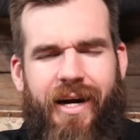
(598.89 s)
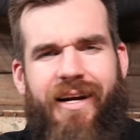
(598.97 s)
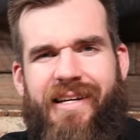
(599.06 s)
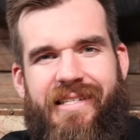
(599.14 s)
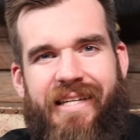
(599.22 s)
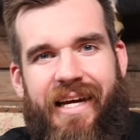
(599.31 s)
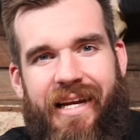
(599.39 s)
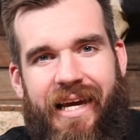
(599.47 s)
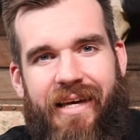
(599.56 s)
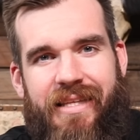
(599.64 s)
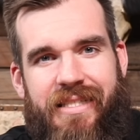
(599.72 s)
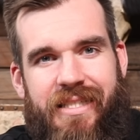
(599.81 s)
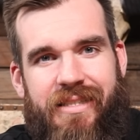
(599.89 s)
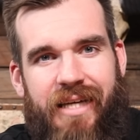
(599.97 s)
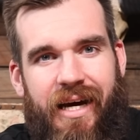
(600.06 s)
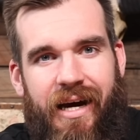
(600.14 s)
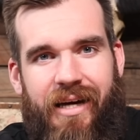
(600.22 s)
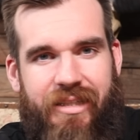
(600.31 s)
I don't understand how this is
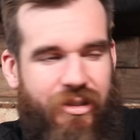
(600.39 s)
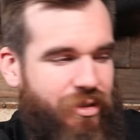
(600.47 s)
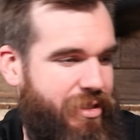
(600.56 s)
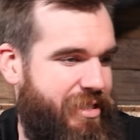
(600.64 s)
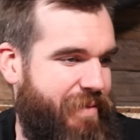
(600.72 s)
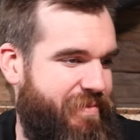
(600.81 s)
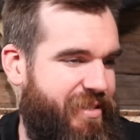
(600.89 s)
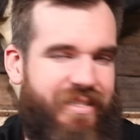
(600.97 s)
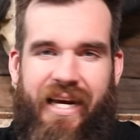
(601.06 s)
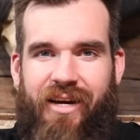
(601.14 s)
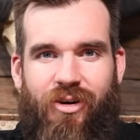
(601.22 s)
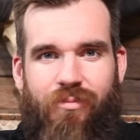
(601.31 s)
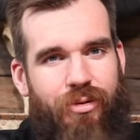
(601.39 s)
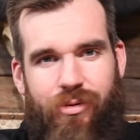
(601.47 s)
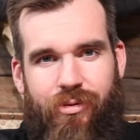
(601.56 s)
a hard concept to take on